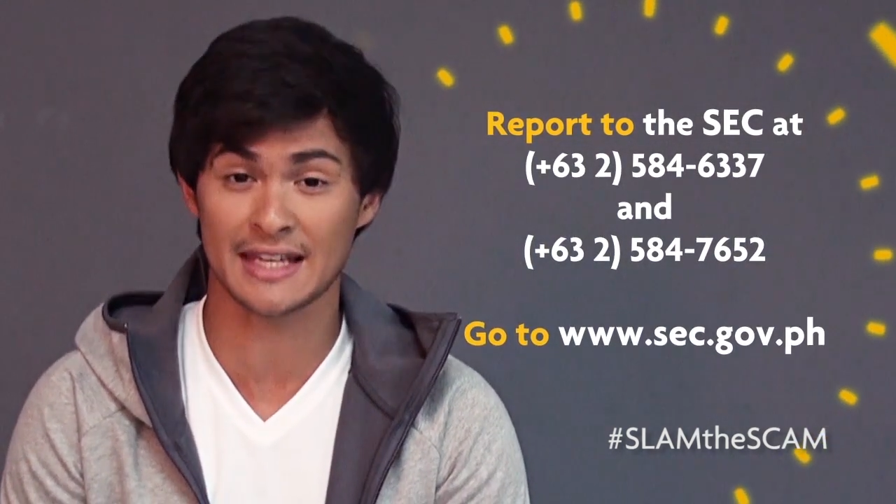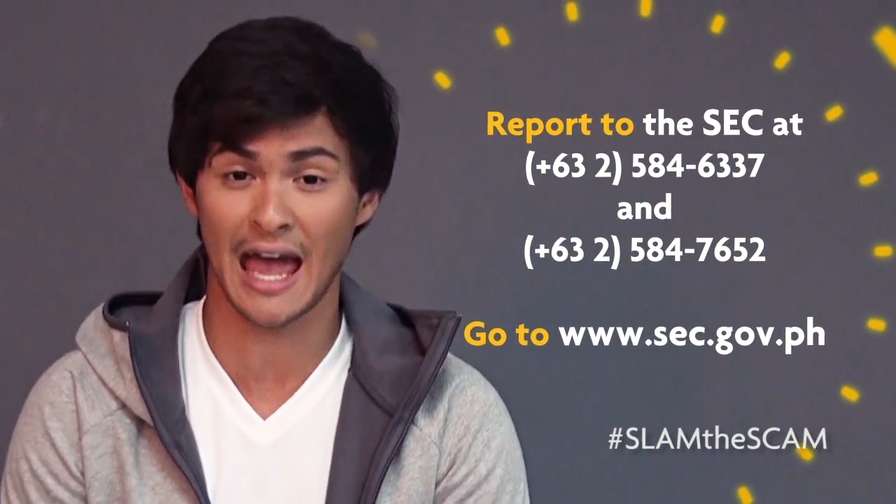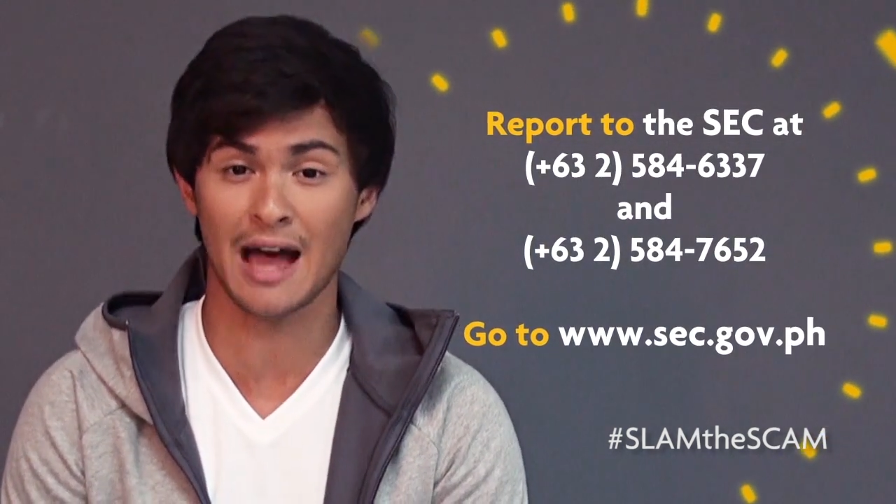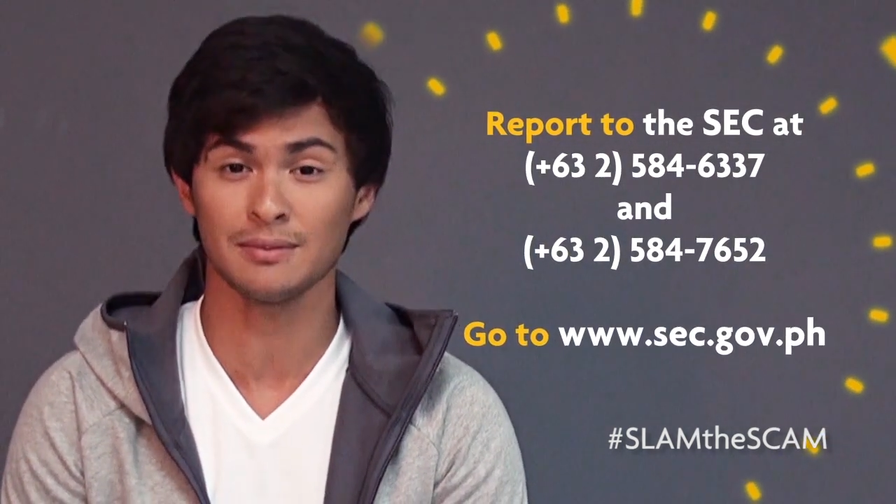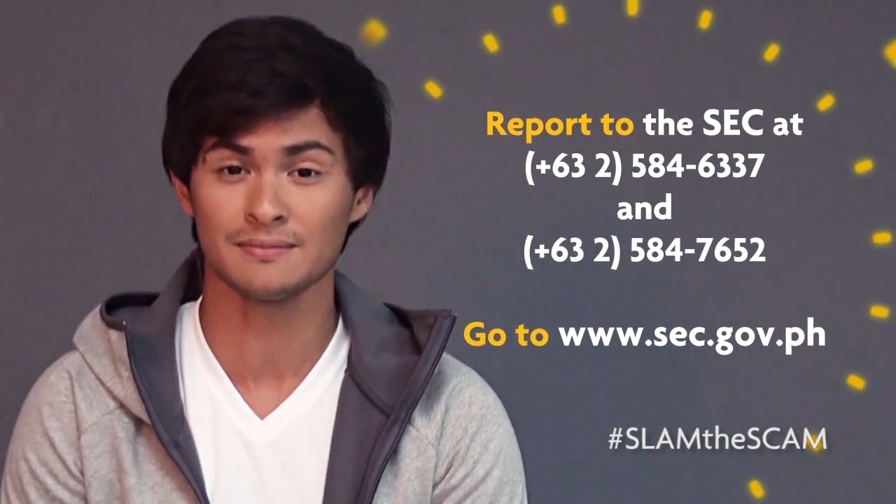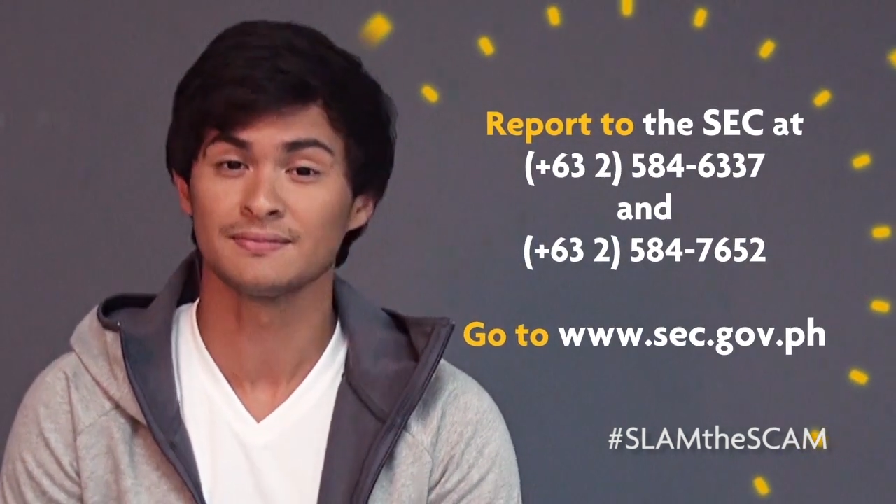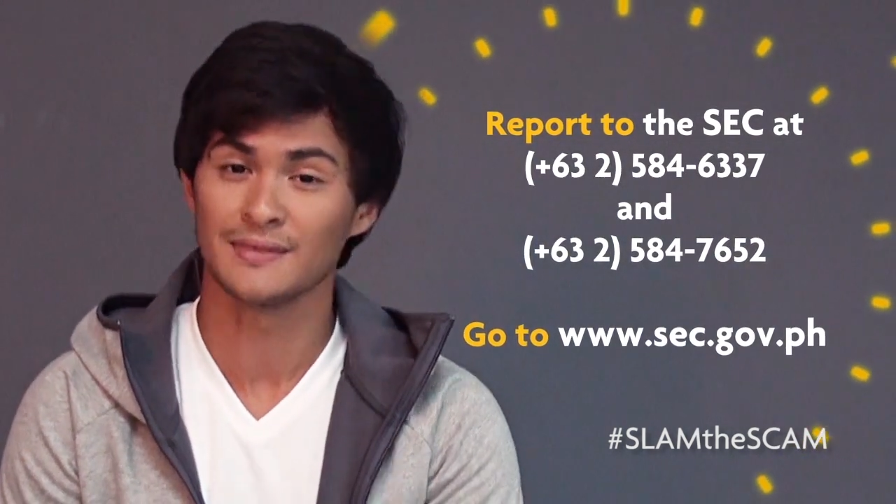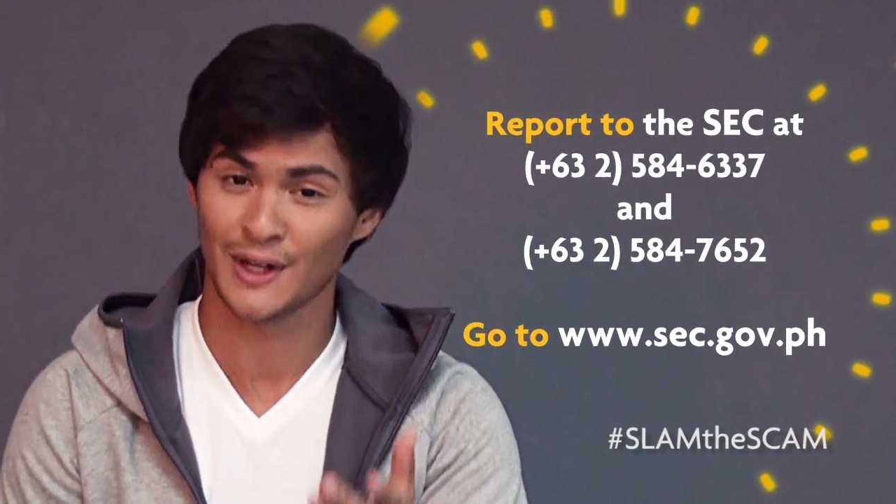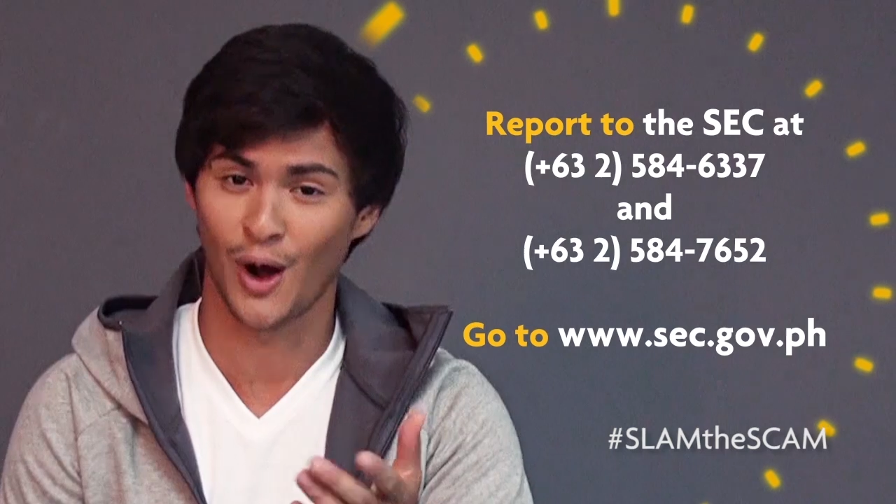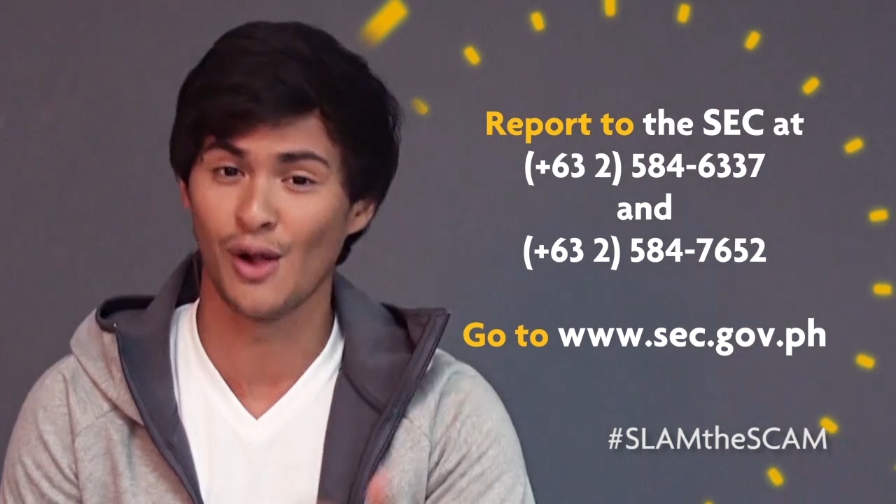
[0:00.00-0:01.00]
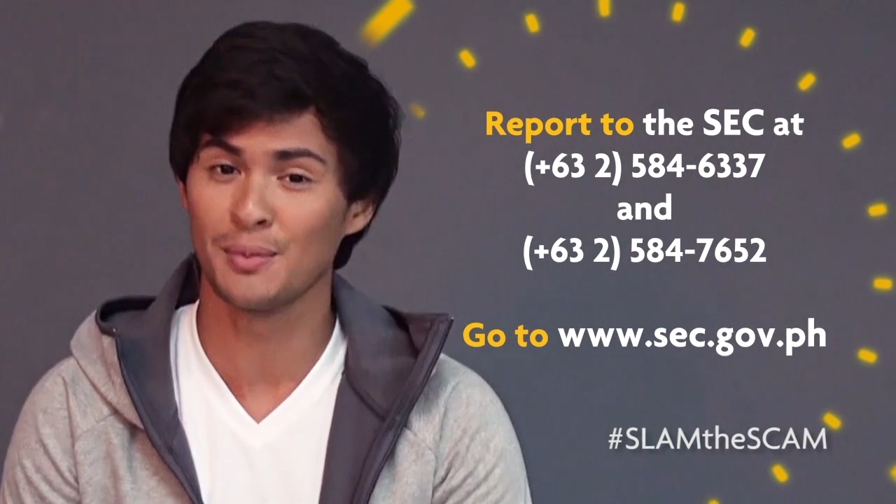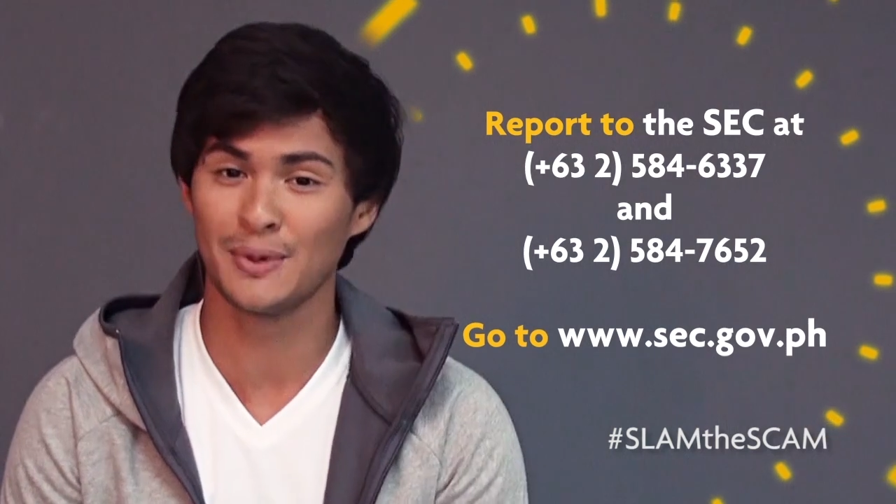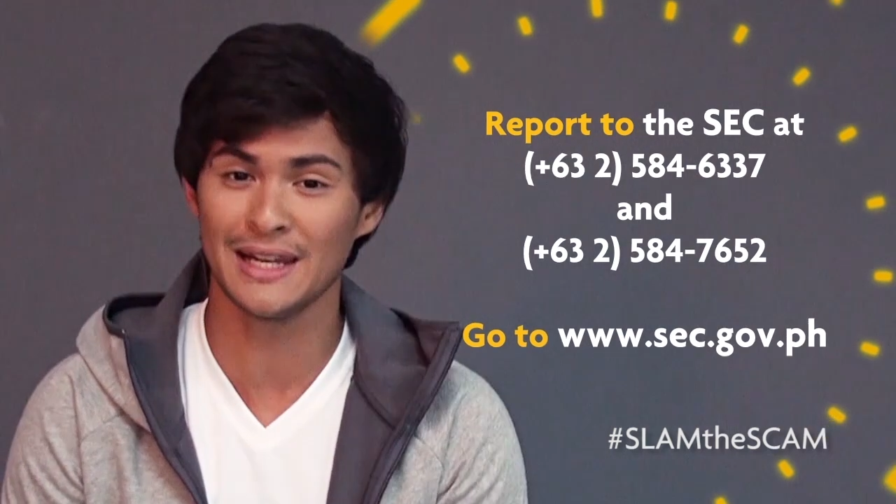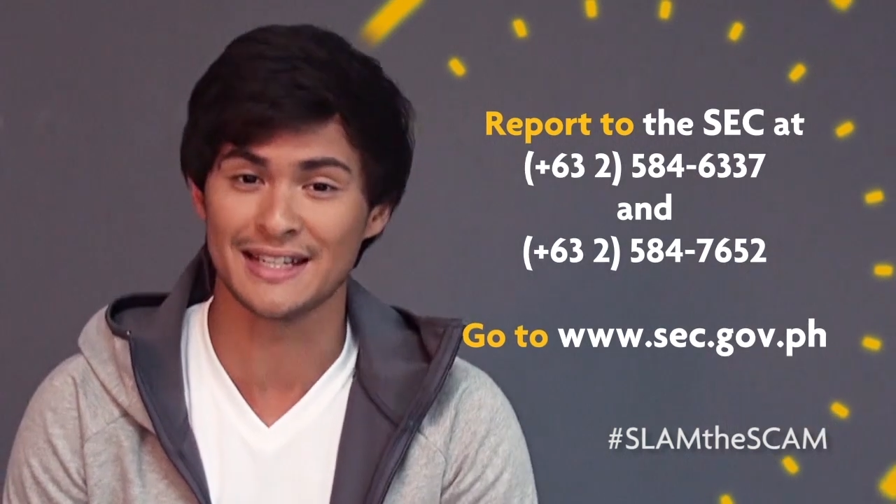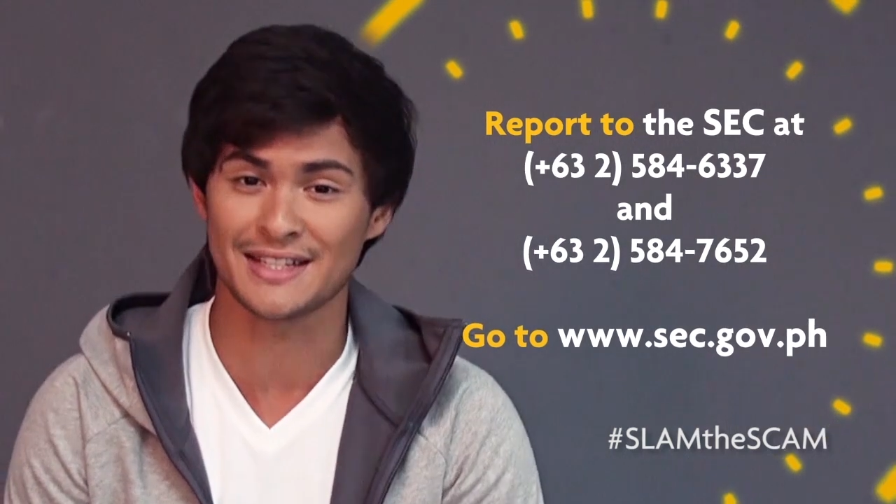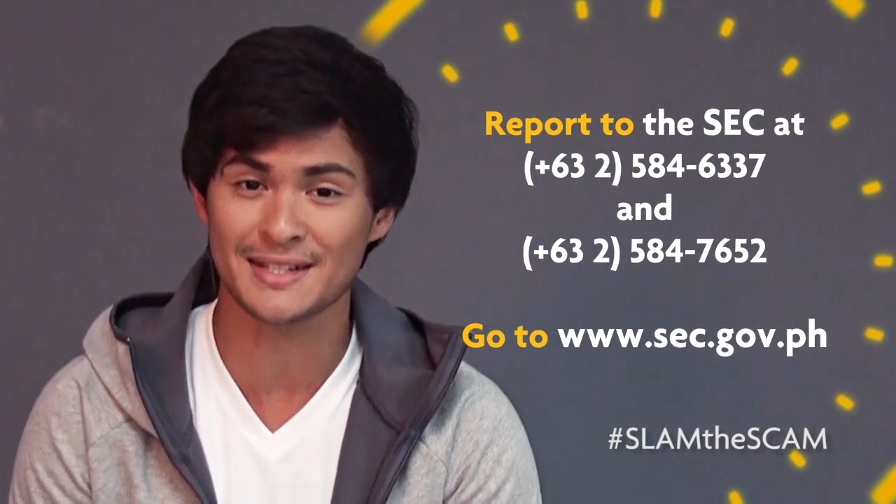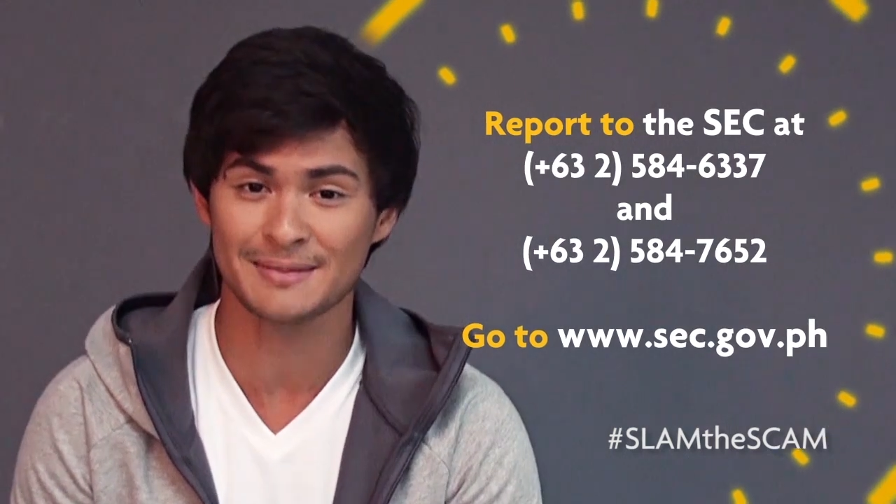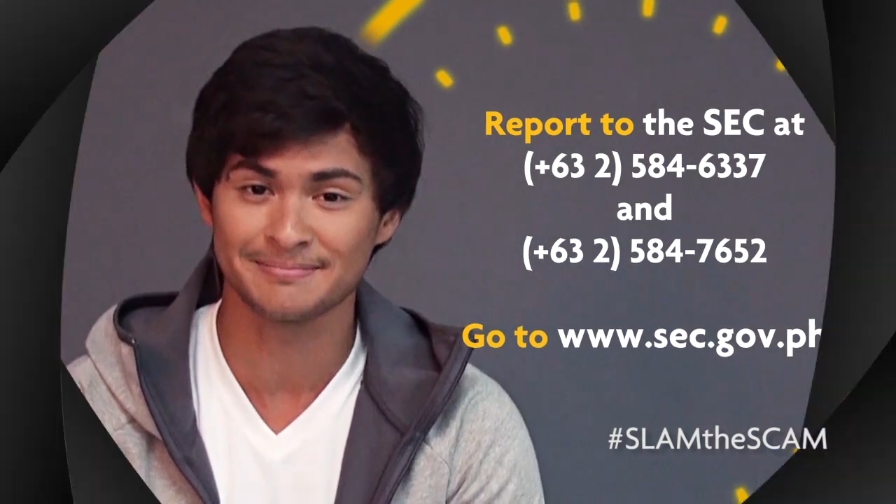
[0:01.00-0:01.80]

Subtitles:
scam, call the police.